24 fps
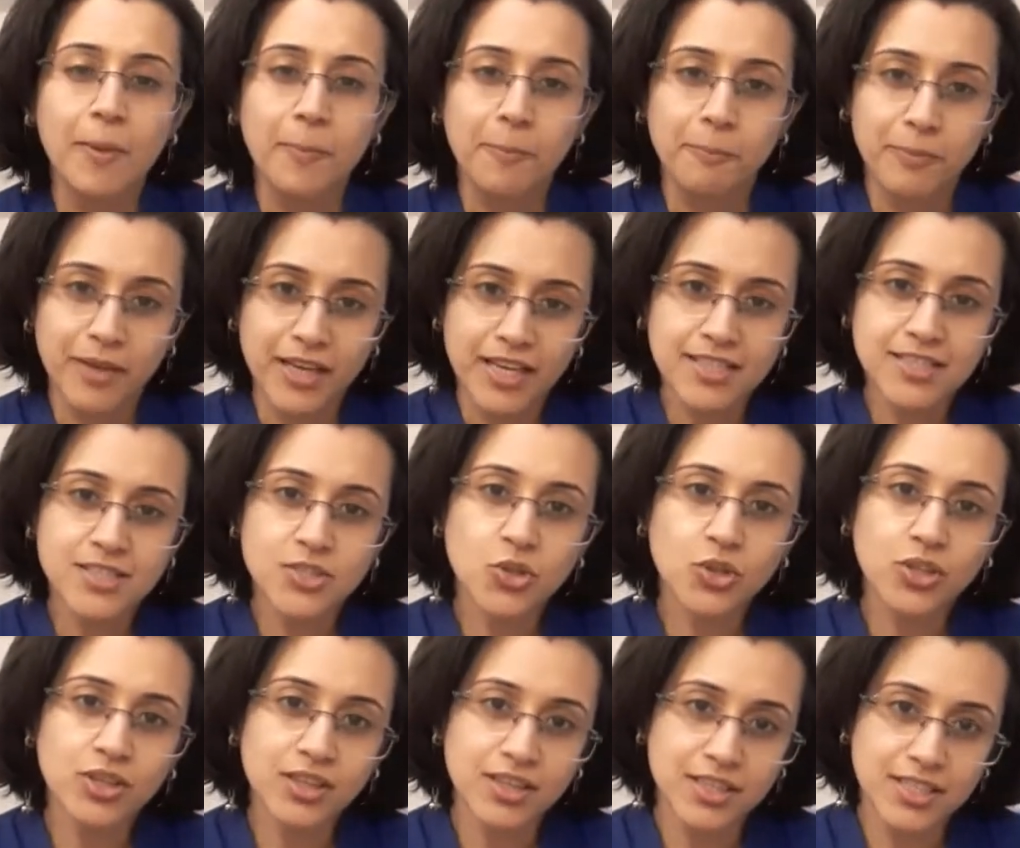Based
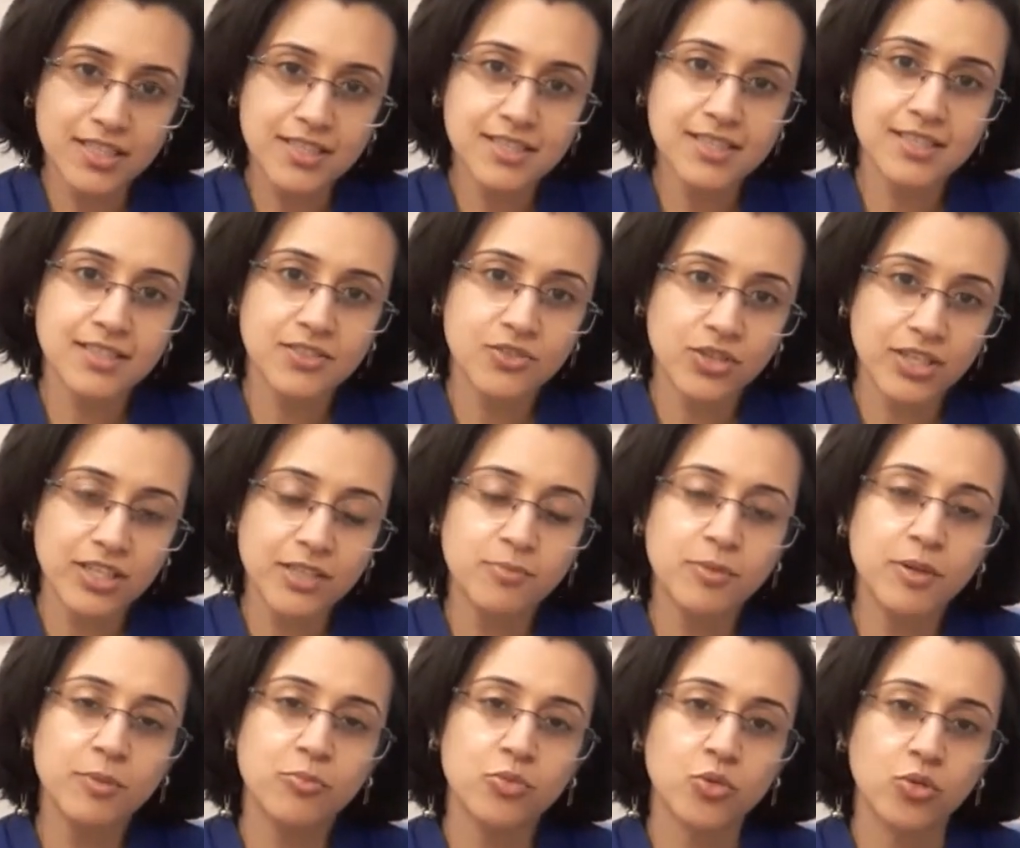on this
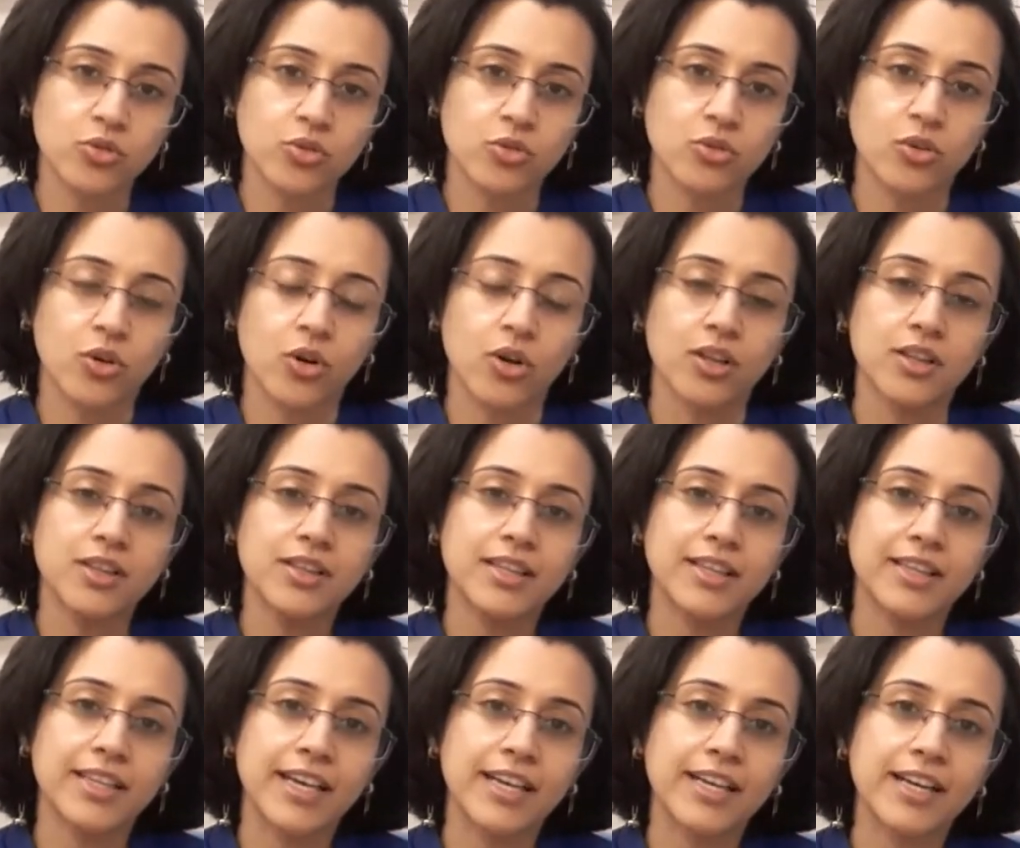treatment protocol,
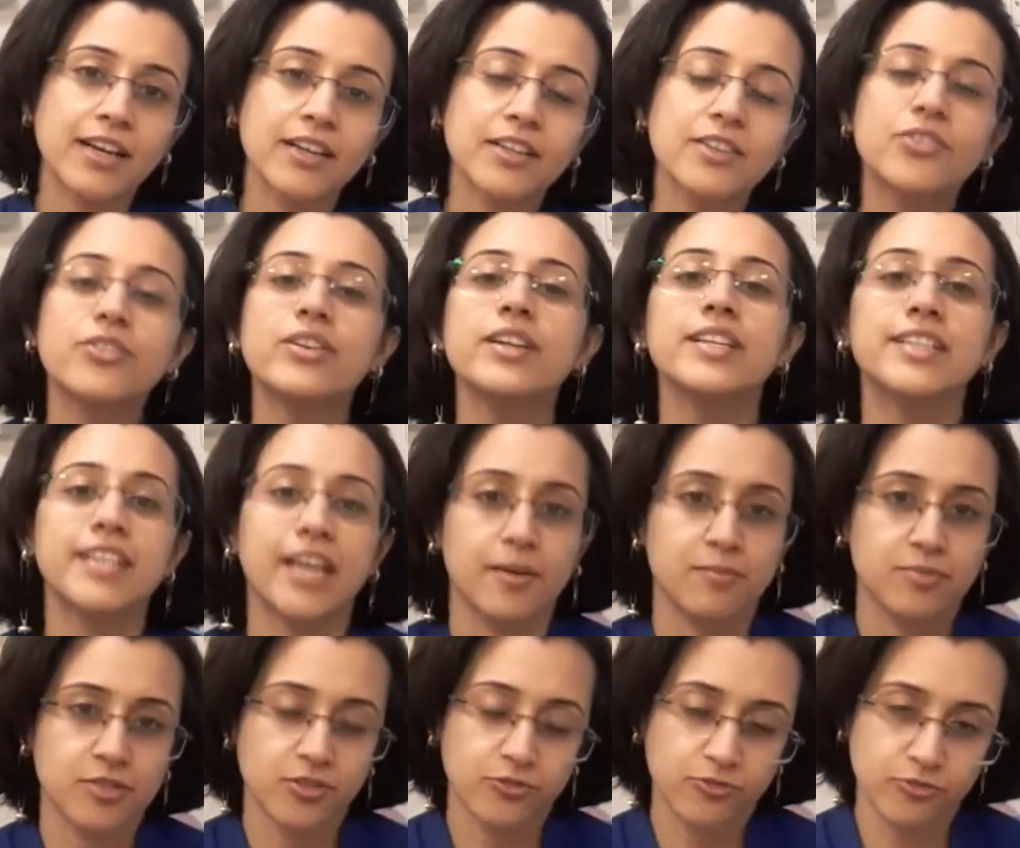there are three
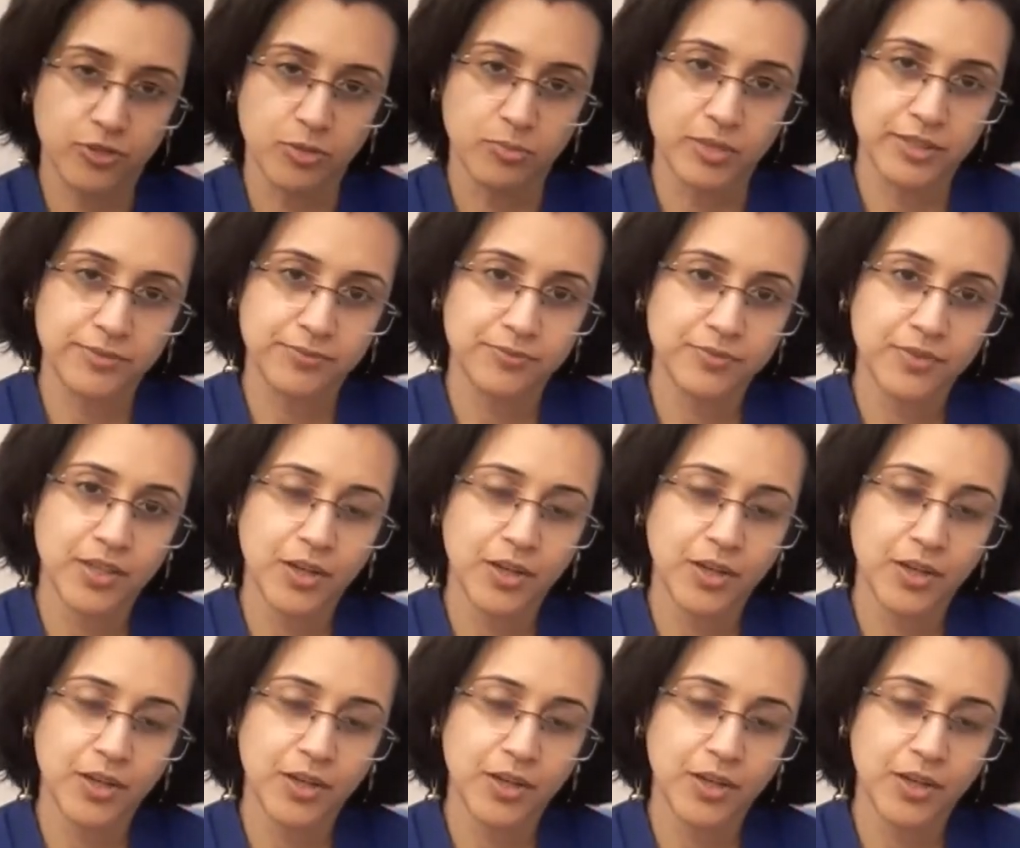types of women.